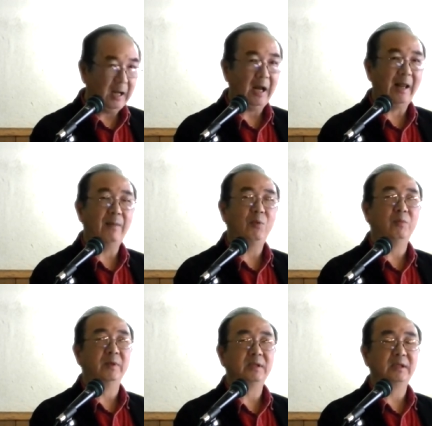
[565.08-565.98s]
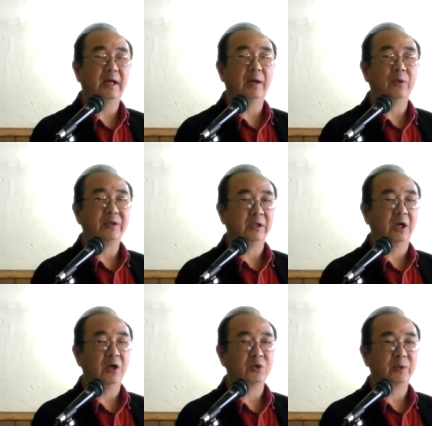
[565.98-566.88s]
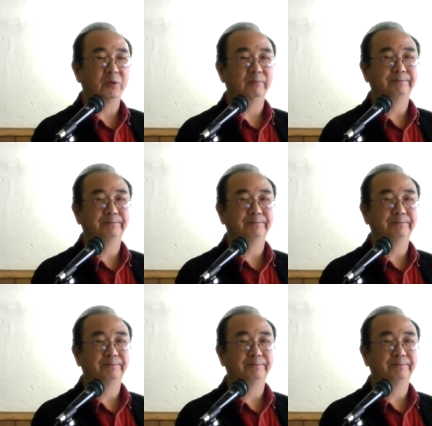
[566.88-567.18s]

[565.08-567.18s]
At that moment, I was in the hospital.